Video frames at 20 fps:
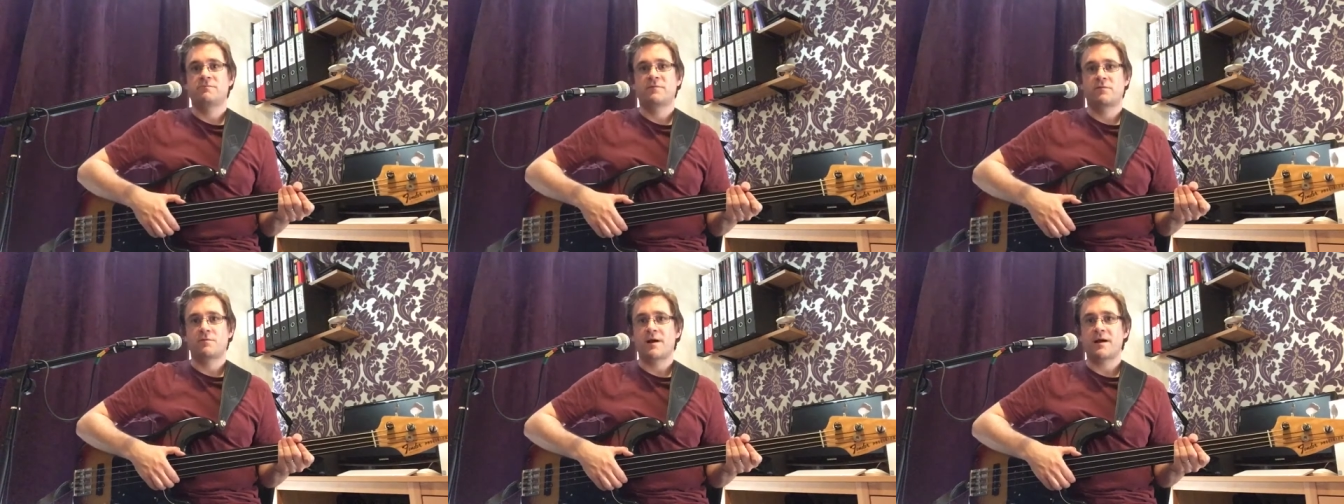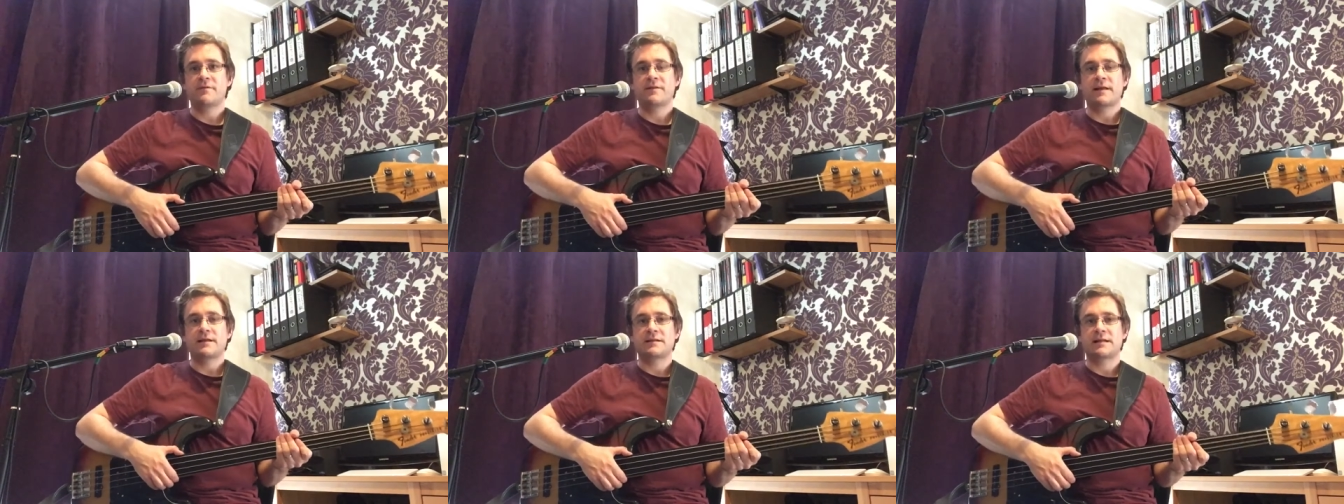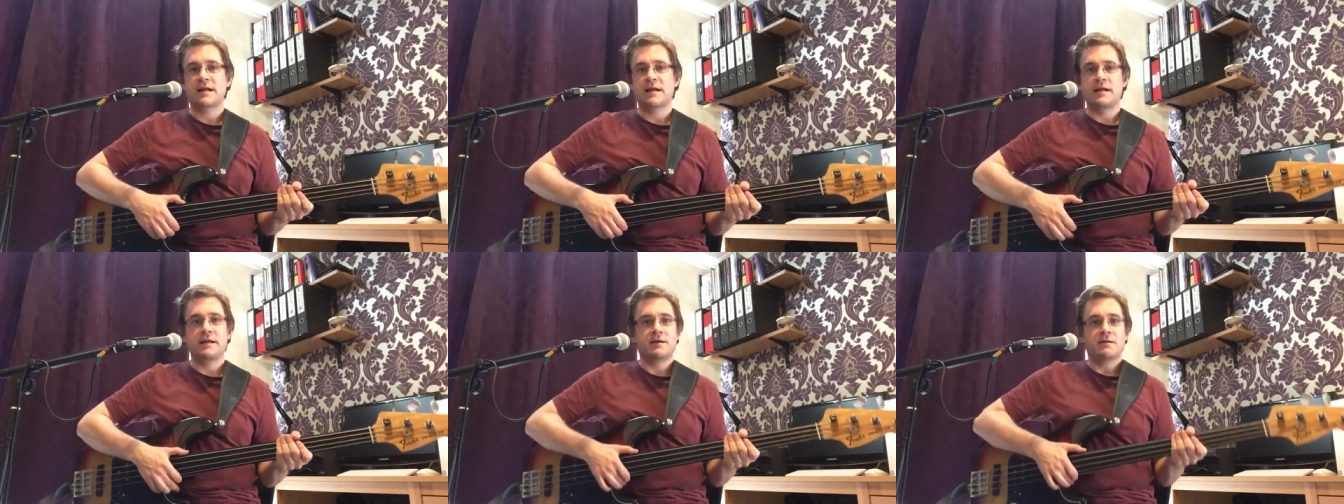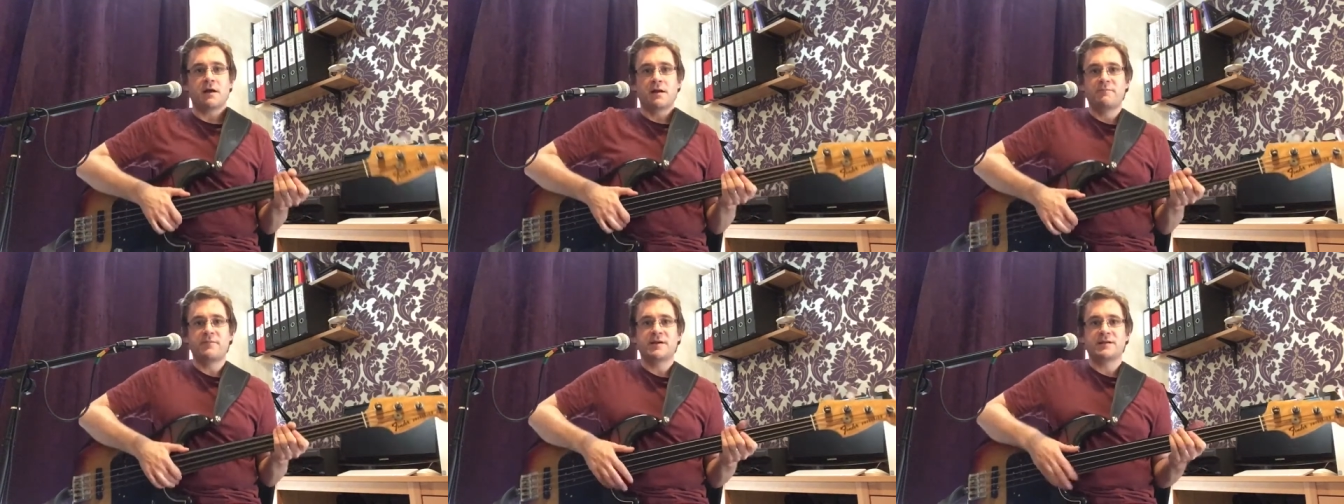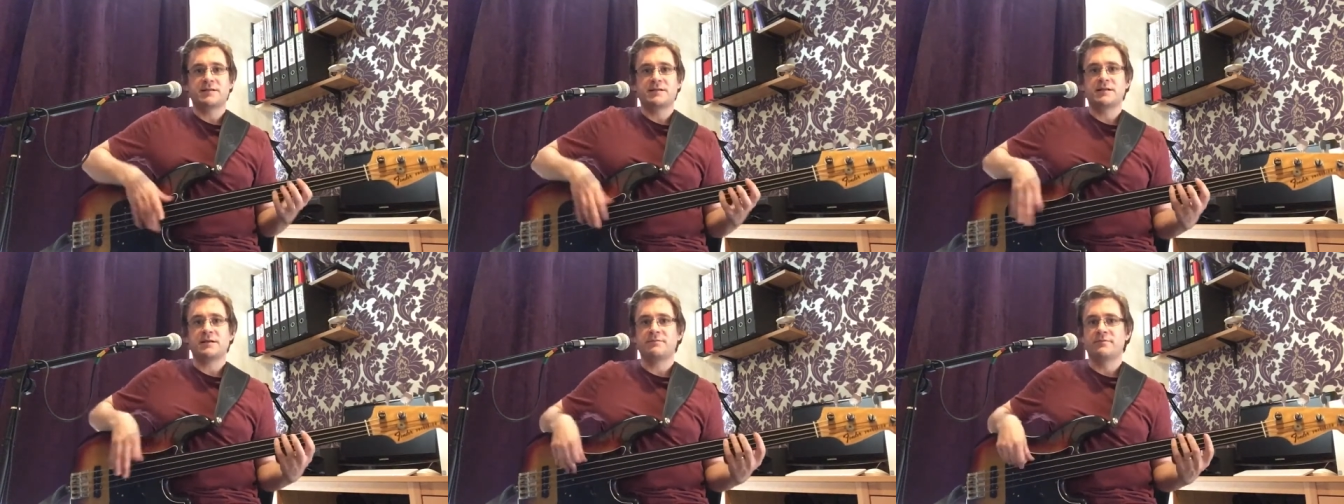throughout that day, I
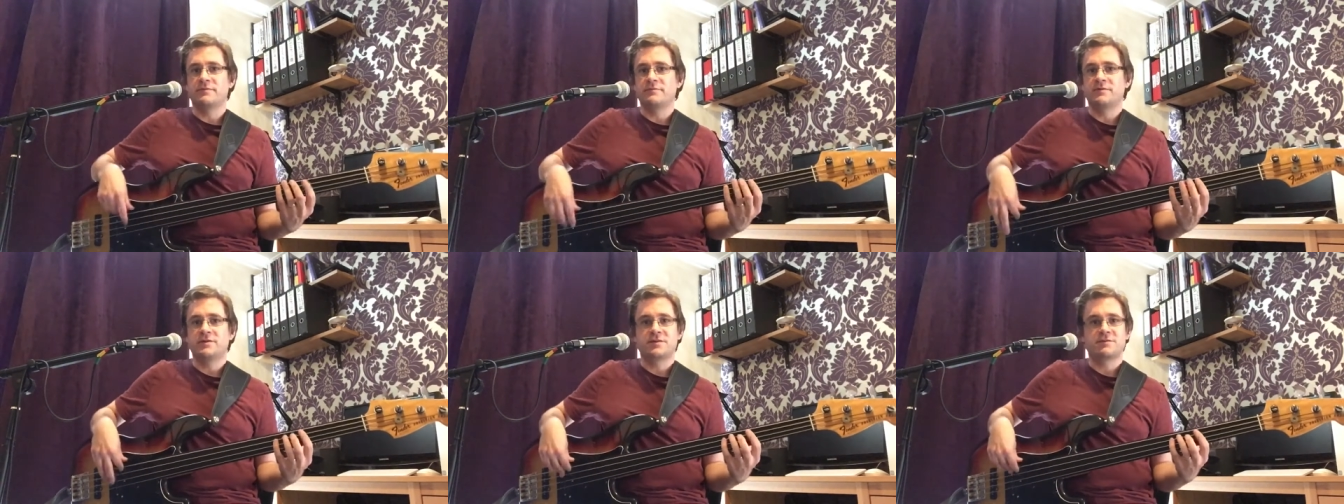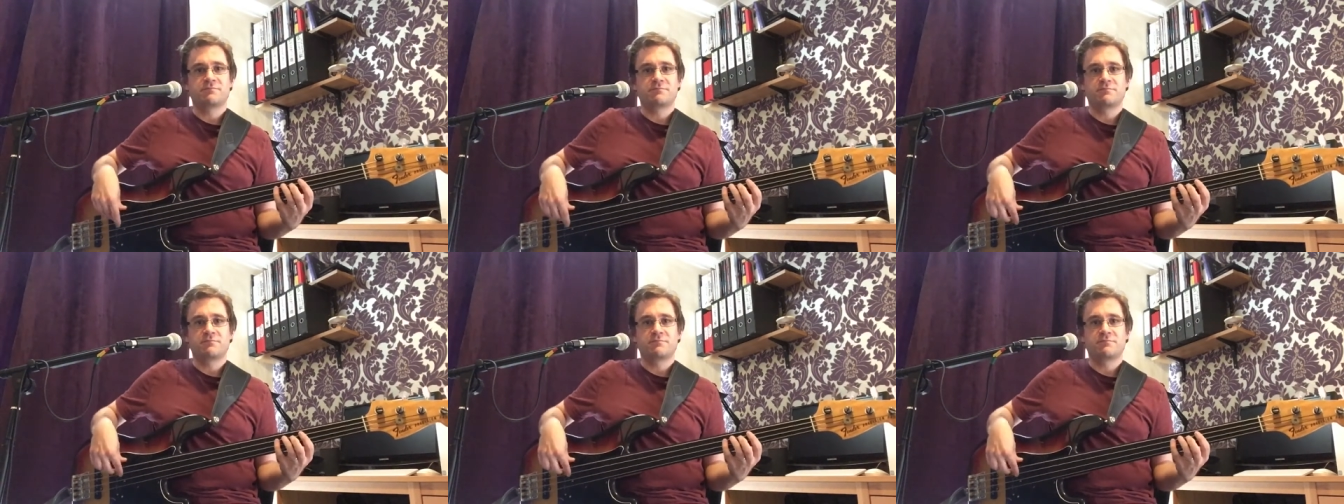picked it up and just